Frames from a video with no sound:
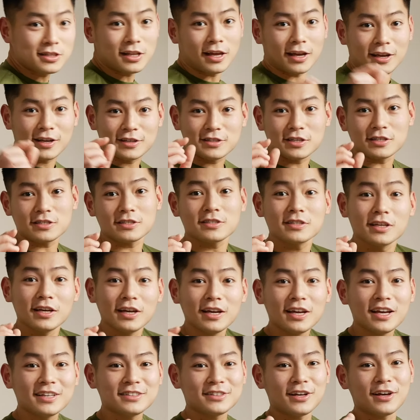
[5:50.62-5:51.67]
like, cause it's
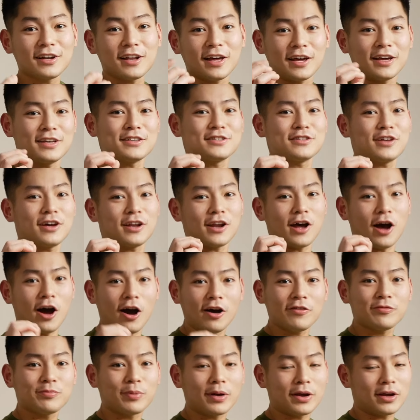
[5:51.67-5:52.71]
it's not like it's not
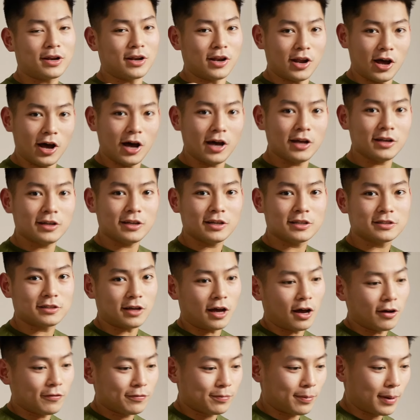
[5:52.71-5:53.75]
off by a lot. It's
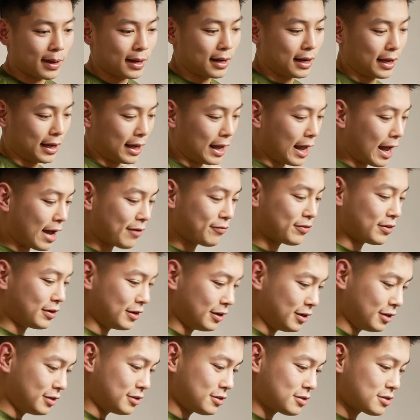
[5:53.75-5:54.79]
off by like half an
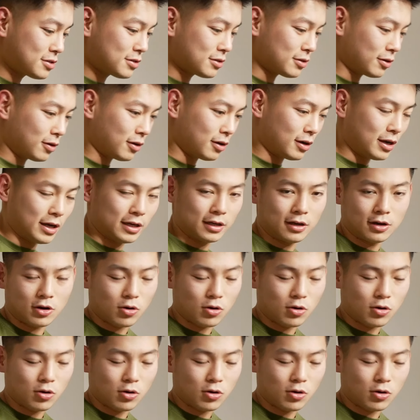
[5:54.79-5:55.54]
inch or like a